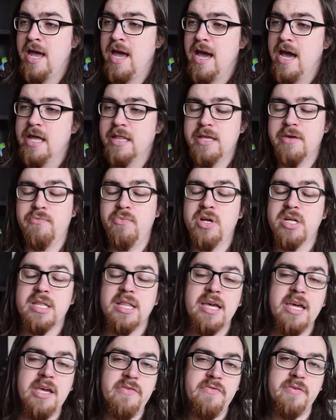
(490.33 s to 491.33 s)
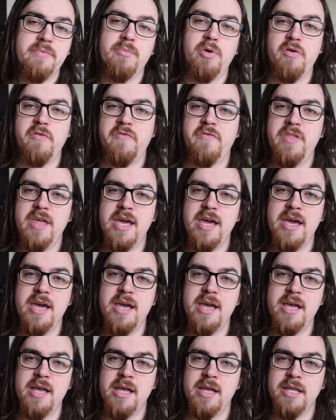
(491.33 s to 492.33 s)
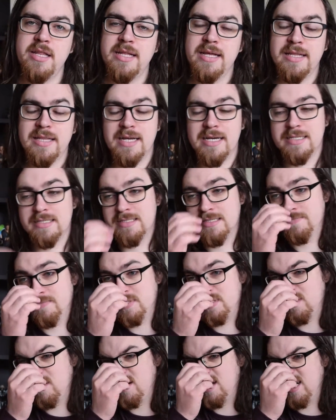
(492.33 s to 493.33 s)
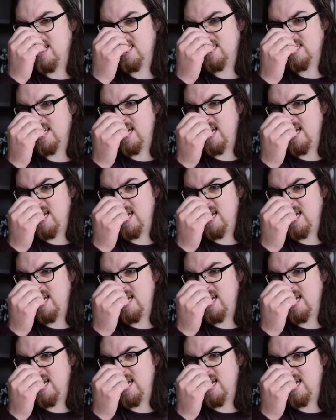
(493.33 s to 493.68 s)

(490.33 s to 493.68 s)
and then we leave him off there in that last episode as